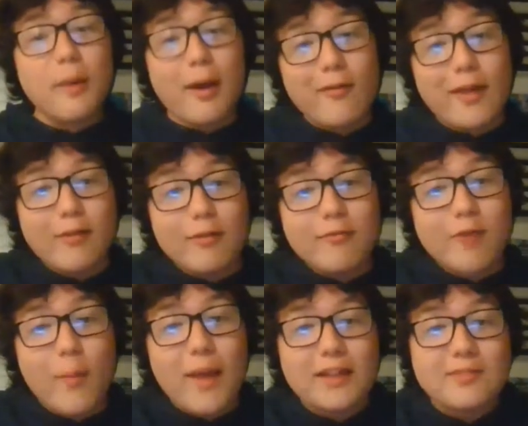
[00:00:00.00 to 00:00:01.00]
of my favorite
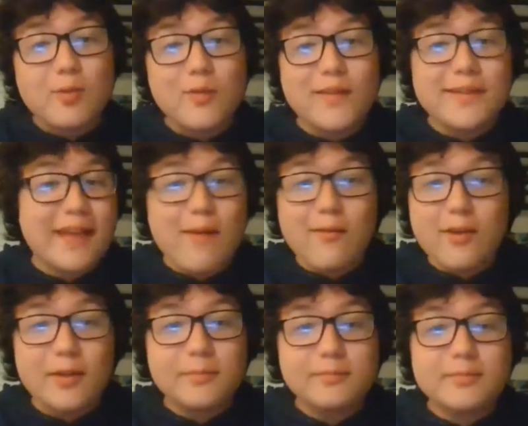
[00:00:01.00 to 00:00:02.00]
romance movies
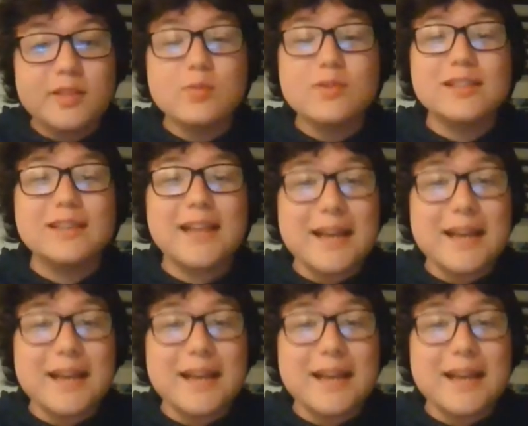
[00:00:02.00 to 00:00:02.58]
ever. This was the